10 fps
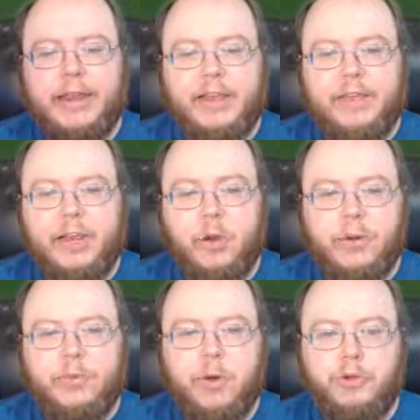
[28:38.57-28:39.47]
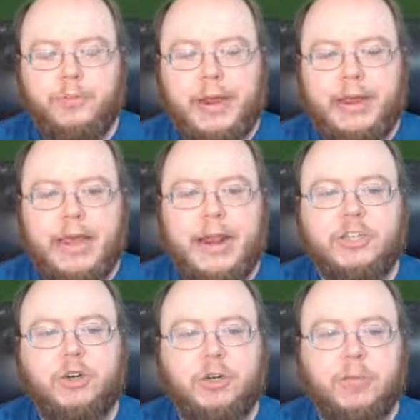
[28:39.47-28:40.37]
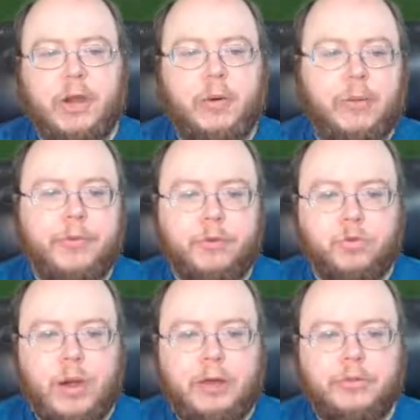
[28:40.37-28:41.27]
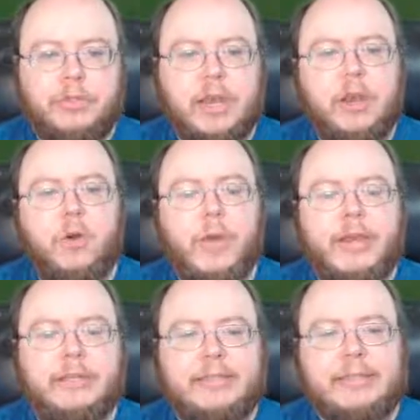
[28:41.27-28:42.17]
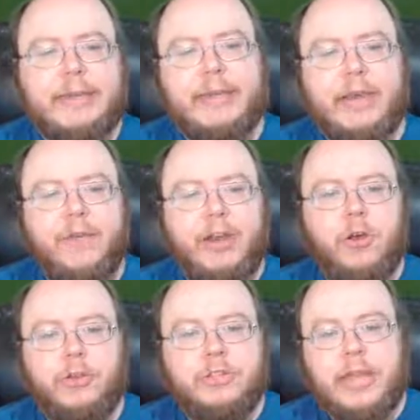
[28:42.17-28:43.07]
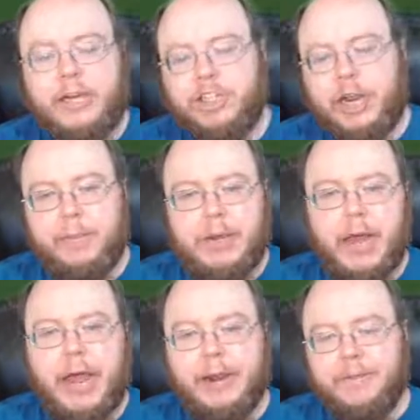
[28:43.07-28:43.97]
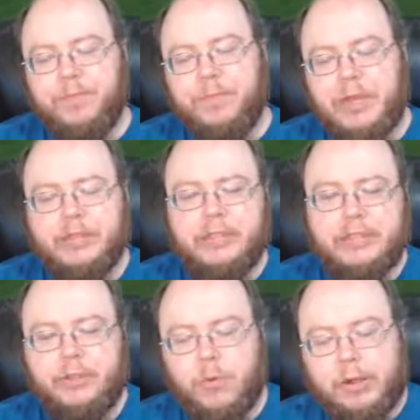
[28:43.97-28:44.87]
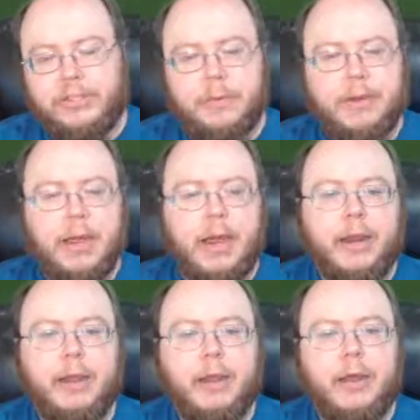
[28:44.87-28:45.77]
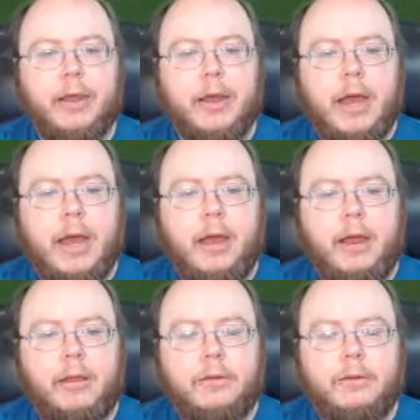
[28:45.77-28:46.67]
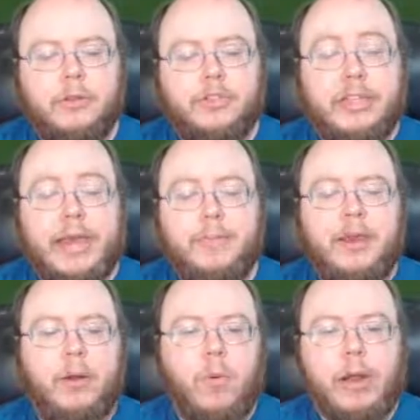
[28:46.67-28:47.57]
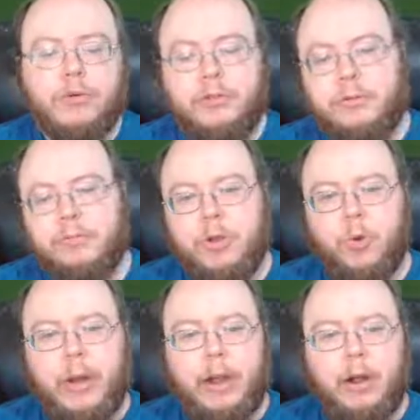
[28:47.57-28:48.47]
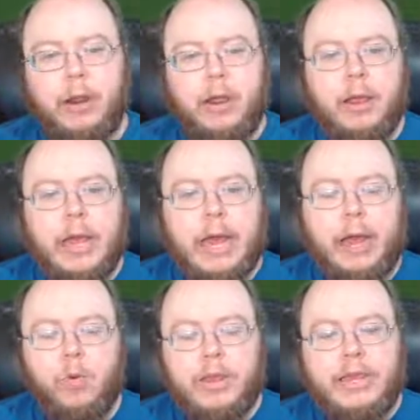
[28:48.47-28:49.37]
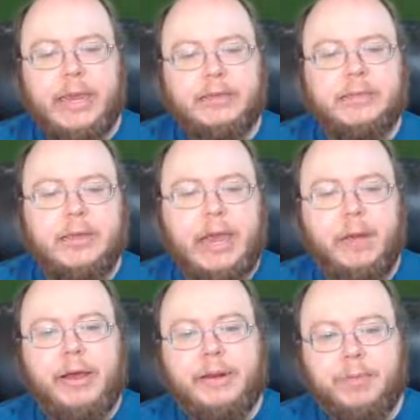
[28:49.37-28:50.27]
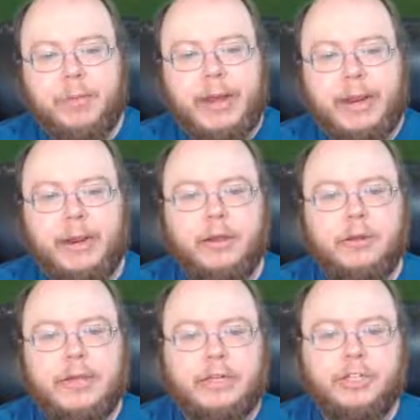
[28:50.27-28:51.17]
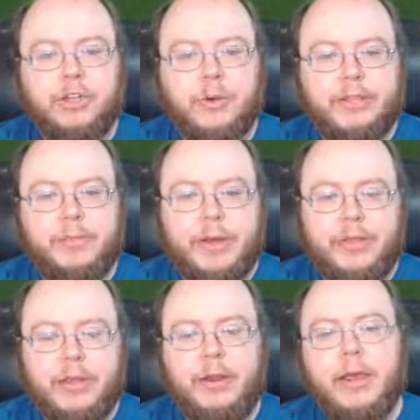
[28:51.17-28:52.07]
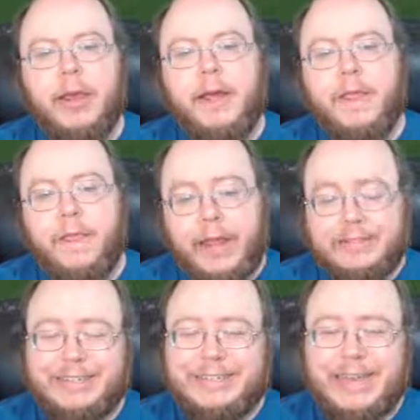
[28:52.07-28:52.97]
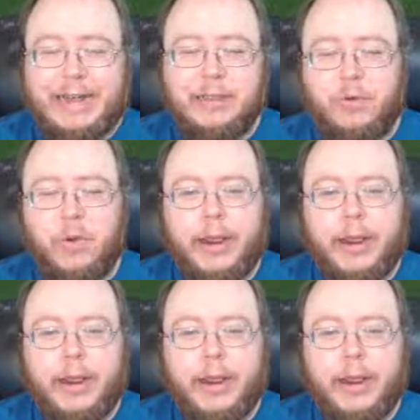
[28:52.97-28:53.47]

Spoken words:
if I go into Postman and I start to play around with those routes, we can see if I go to /API, because it's in the routes API, it's in the API route middleware, we get, how about implementing get to do as a method? That's exactly what I